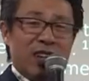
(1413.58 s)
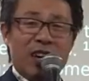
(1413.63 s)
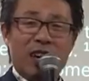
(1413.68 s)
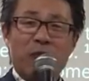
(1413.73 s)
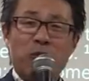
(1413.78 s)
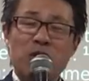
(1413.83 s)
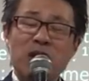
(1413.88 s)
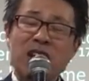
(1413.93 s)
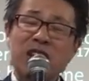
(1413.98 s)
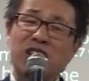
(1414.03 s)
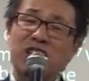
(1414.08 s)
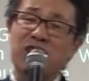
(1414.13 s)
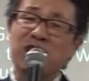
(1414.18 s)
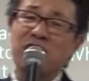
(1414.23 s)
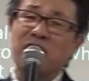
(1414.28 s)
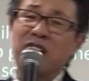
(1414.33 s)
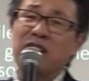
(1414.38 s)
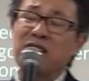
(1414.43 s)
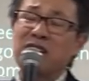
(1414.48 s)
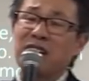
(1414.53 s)
And we
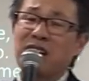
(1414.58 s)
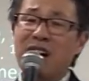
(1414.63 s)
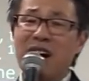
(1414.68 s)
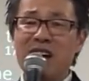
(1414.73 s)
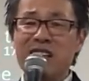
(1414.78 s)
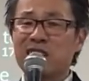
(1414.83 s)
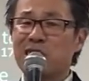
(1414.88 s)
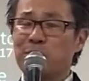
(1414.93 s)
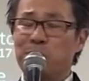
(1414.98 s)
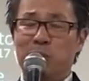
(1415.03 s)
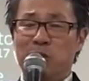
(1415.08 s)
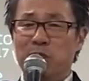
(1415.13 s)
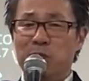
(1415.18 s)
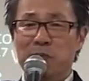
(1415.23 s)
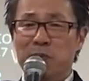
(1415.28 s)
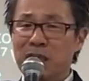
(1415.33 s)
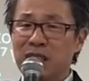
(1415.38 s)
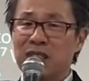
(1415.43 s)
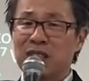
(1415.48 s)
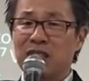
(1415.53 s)
share the gospel
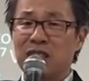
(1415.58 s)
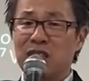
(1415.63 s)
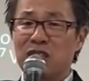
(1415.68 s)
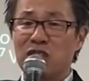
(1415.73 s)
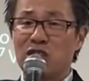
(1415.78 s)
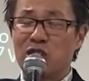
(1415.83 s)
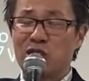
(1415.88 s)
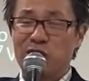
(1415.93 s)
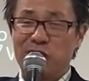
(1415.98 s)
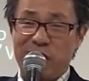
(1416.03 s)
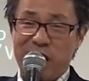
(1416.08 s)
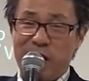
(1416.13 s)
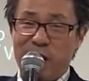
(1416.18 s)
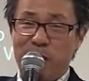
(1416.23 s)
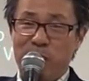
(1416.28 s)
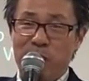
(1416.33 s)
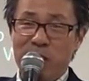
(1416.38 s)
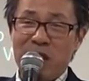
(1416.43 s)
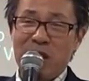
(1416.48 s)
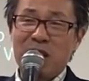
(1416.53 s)
message to
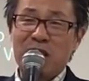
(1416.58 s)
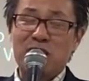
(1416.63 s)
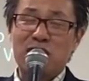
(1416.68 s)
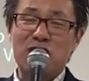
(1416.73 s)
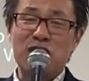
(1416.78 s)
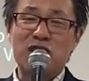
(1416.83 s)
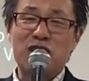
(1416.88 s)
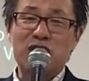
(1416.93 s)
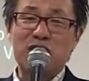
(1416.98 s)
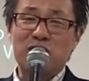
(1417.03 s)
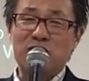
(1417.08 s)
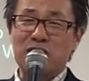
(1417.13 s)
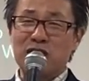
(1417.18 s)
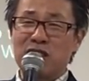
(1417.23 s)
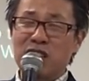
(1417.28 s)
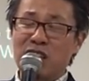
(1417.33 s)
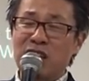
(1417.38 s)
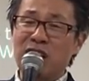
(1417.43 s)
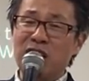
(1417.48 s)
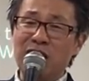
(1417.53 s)
them to, to
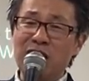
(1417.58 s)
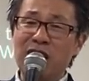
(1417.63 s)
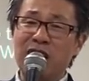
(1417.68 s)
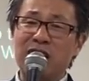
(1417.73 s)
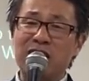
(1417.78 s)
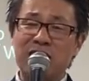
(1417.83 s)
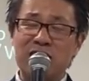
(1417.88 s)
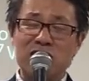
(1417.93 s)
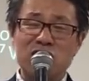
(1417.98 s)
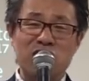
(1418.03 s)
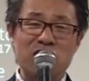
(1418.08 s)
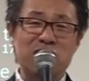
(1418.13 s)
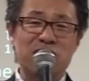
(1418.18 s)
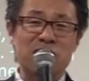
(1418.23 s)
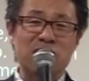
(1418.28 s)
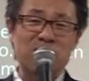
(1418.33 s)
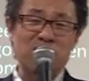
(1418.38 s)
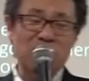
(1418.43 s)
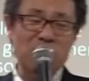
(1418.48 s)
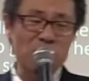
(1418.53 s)
declare that
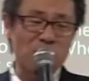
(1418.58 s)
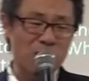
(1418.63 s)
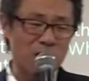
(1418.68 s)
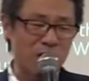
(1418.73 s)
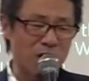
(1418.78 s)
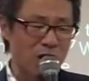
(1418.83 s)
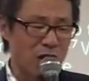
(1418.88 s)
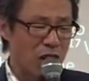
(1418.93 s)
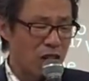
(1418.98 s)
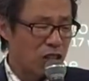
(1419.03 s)
Jesus is Lord.